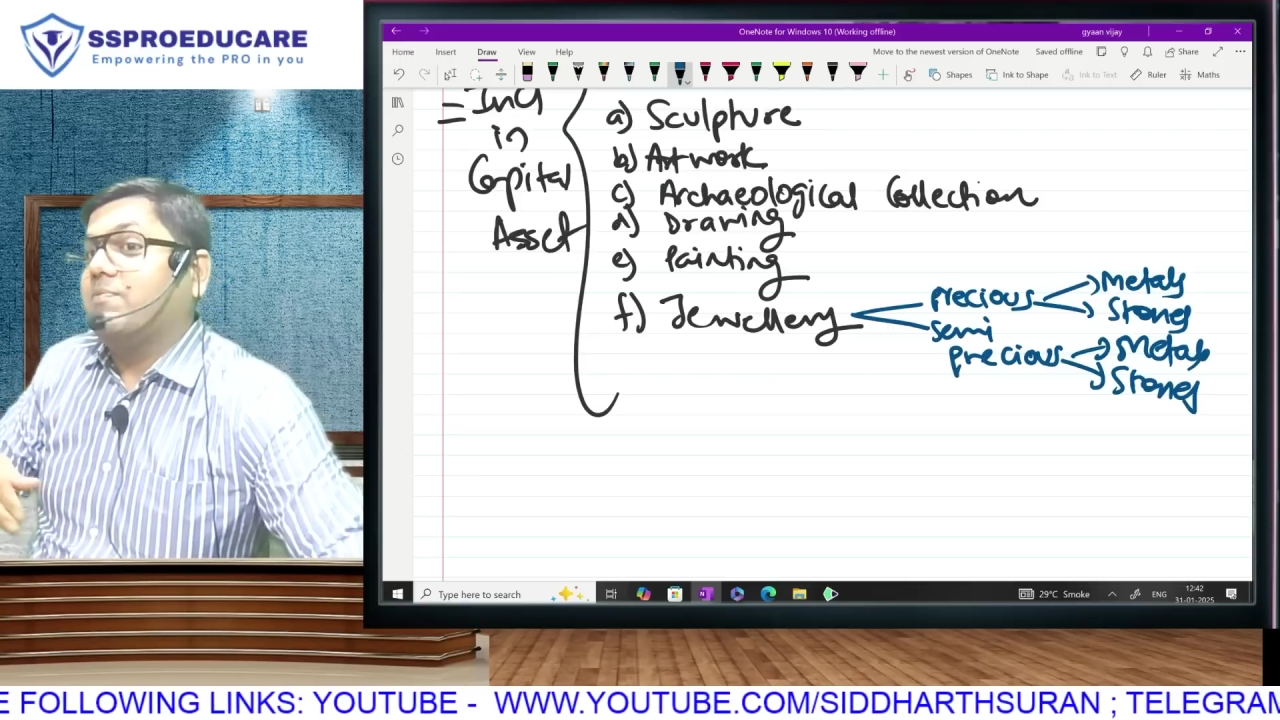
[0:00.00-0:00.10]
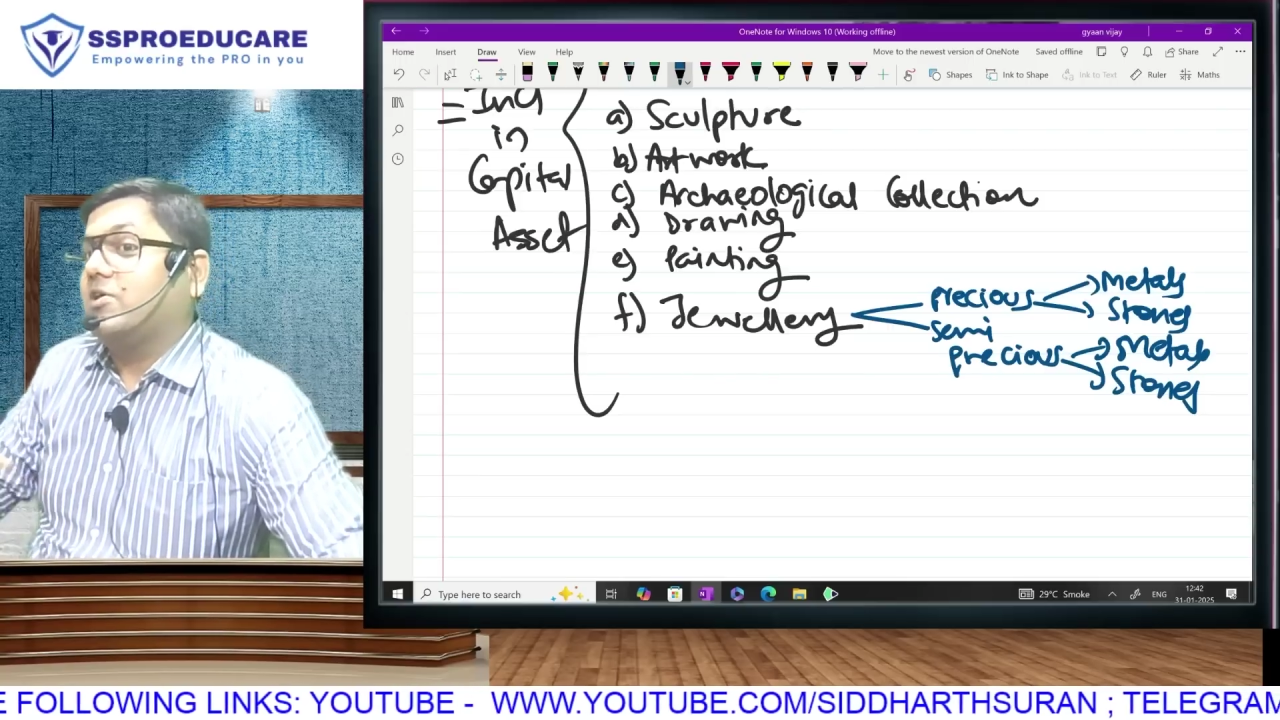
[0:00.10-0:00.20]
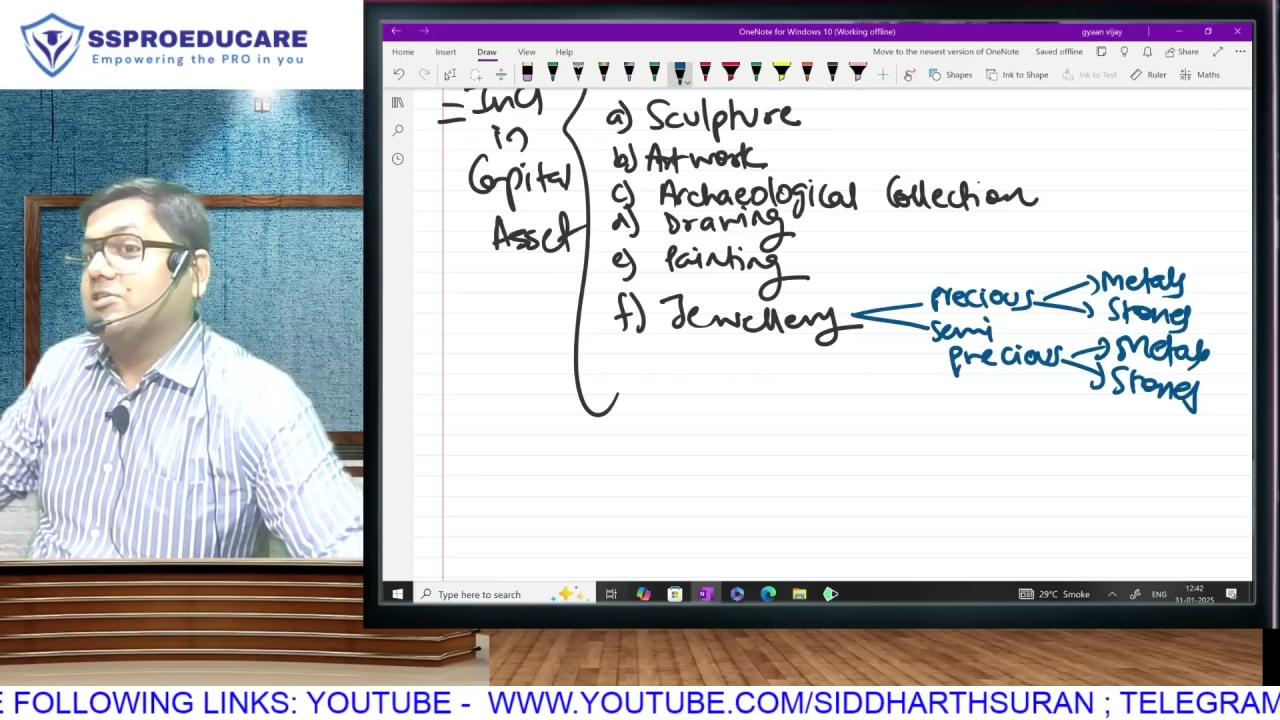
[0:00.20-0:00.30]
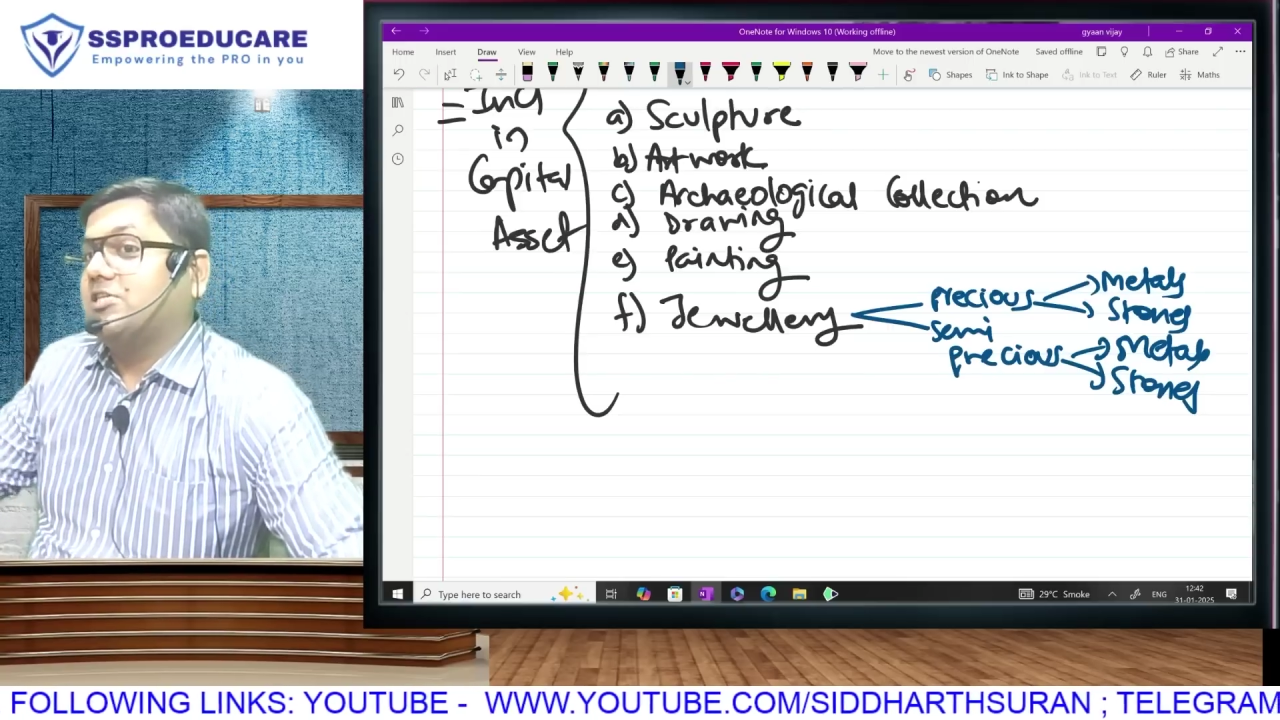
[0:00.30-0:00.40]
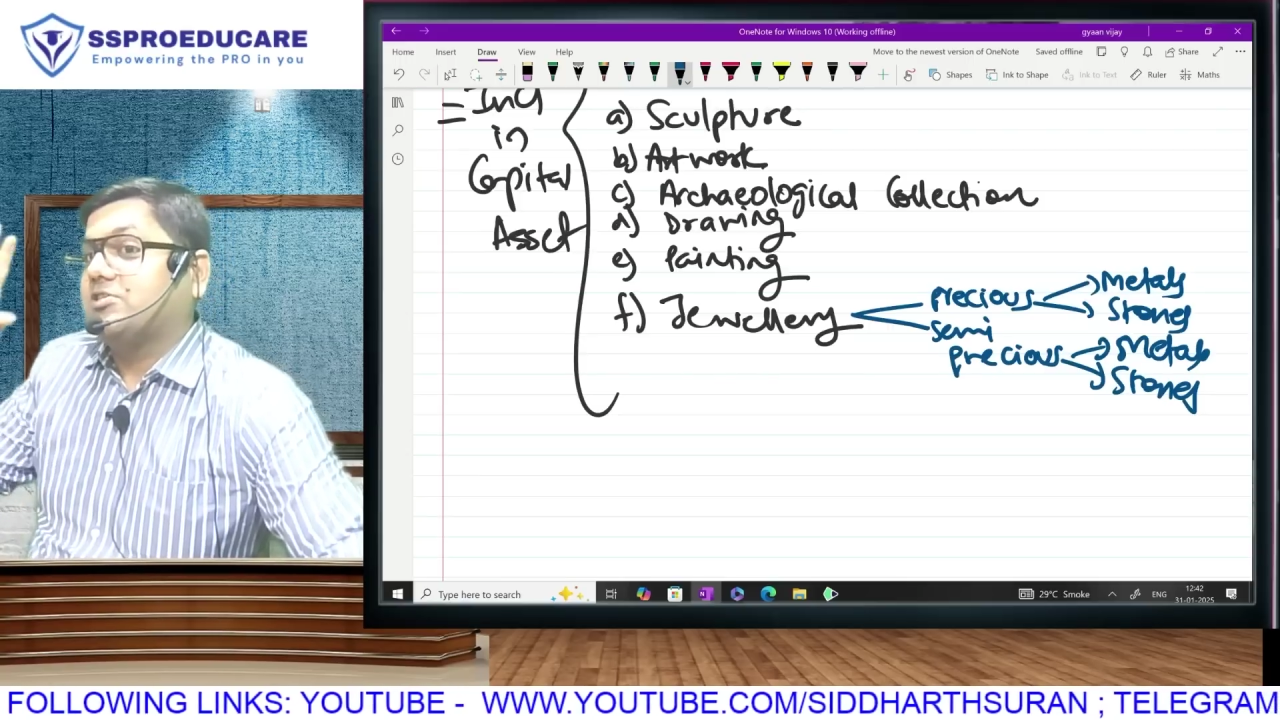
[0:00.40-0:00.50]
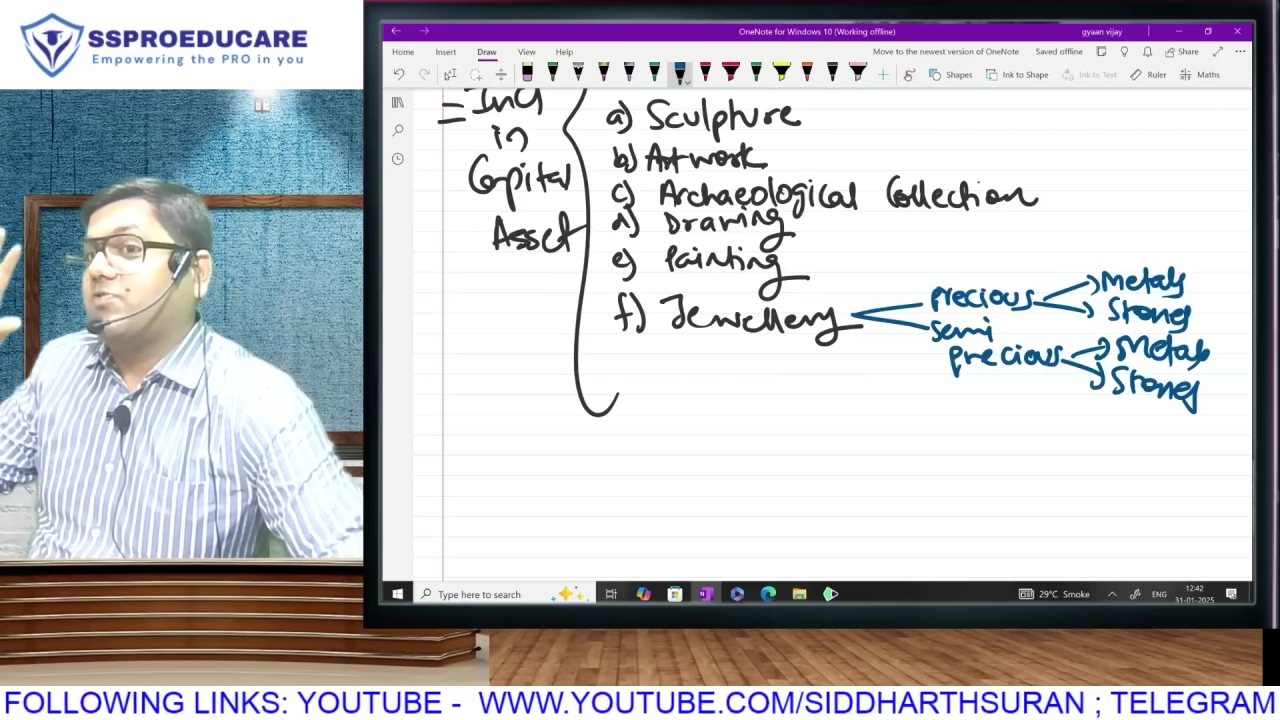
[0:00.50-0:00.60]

because this